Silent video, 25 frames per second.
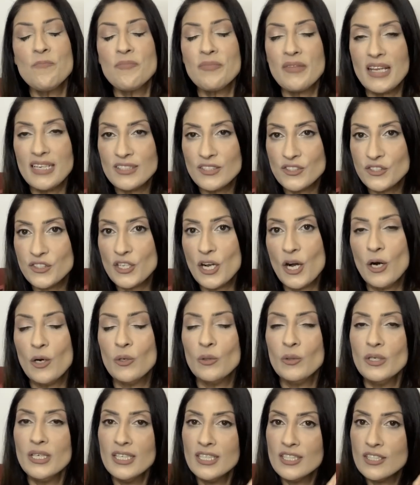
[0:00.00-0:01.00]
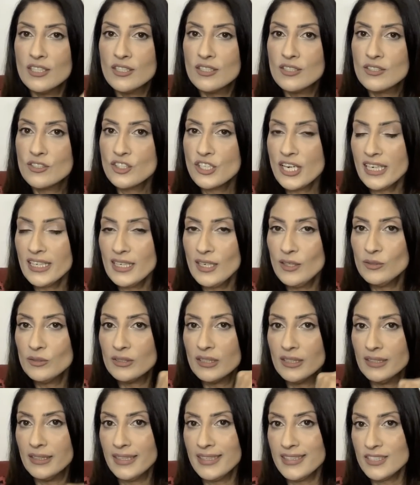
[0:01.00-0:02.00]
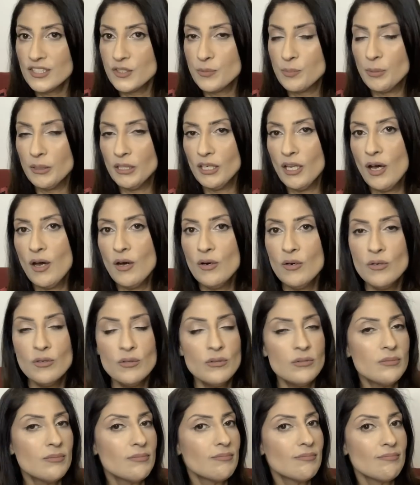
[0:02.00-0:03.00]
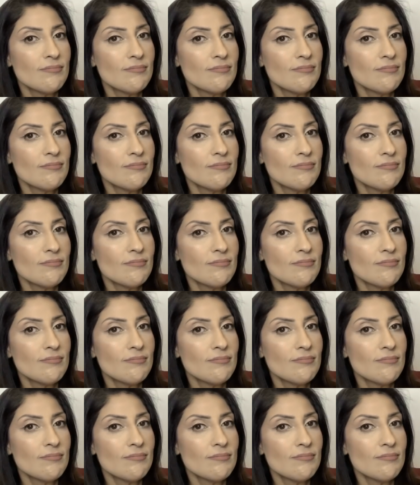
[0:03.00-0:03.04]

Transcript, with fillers: And so check out the links below